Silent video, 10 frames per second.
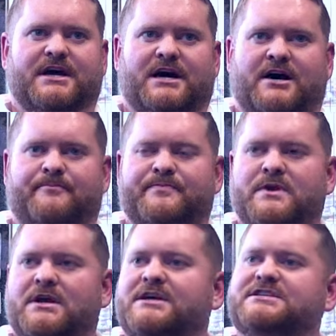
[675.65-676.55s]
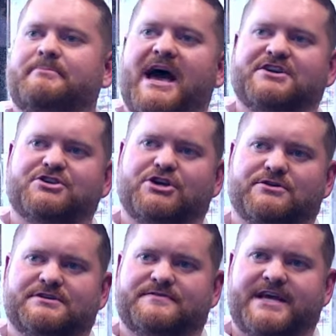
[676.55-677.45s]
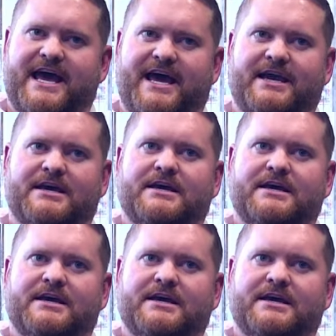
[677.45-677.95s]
Um, Sebastian Joseph Day